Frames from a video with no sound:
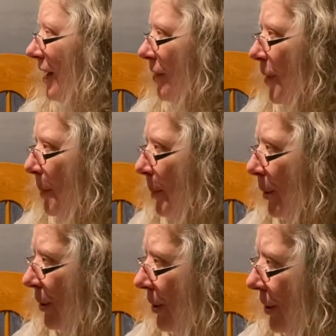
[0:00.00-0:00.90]
The
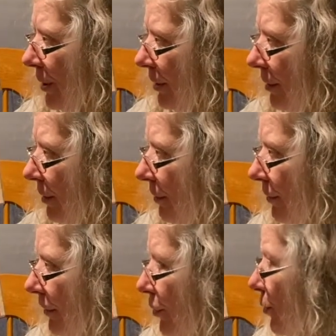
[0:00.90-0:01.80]
bird
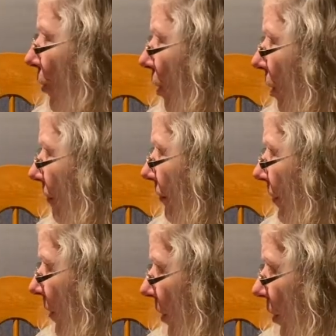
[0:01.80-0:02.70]
flew off
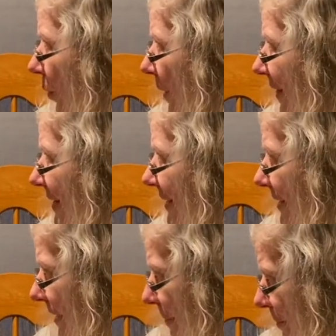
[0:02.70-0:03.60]
with
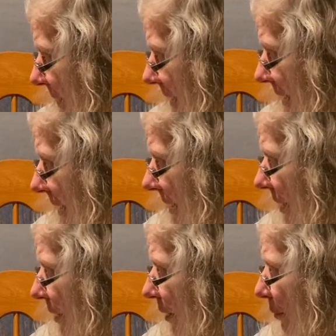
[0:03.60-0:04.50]
something
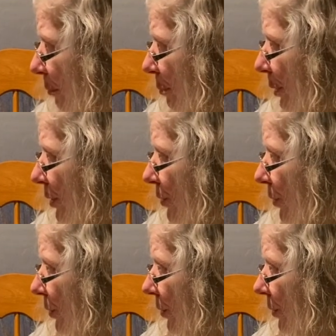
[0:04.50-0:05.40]

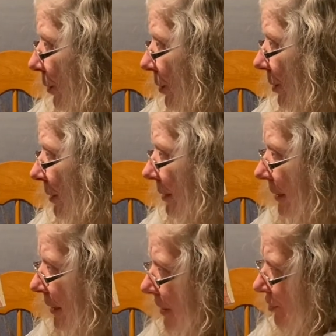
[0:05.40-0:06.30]
blue.
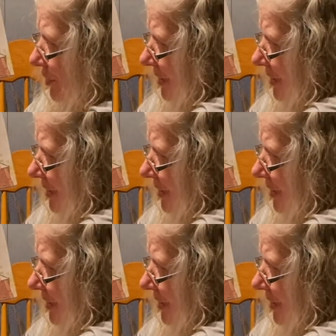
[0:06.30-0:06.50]
Can you see